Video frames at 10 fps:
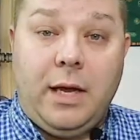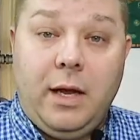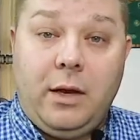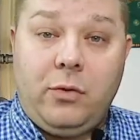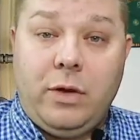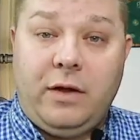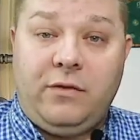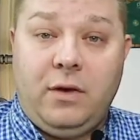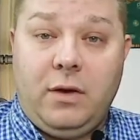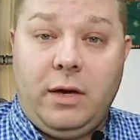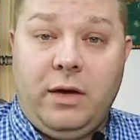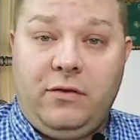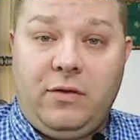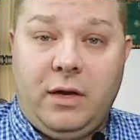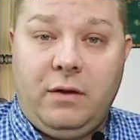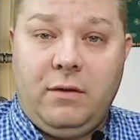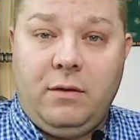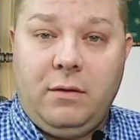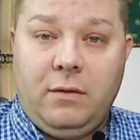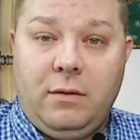It creates a gut instinct
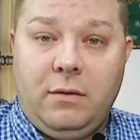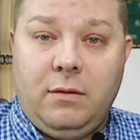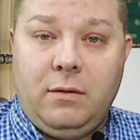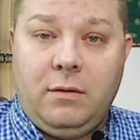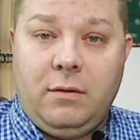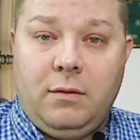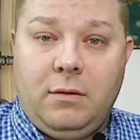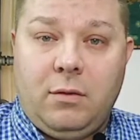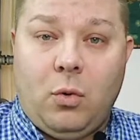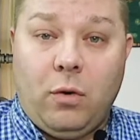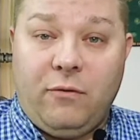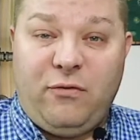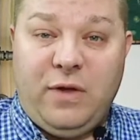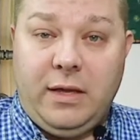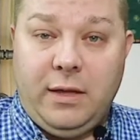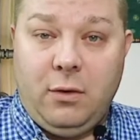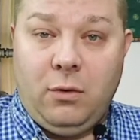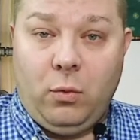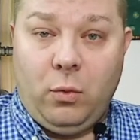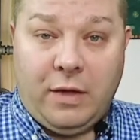or a feeling
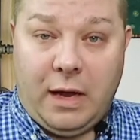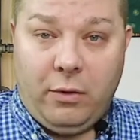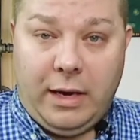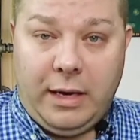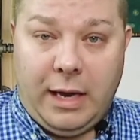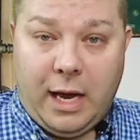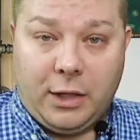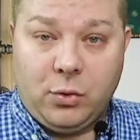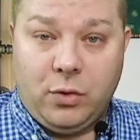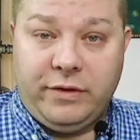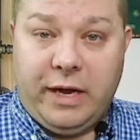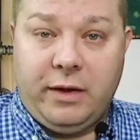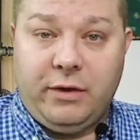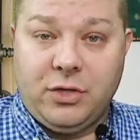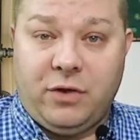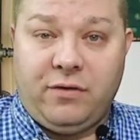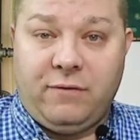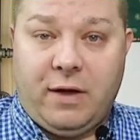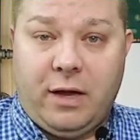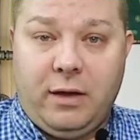without any actual data to
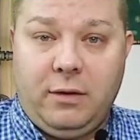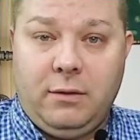justify it.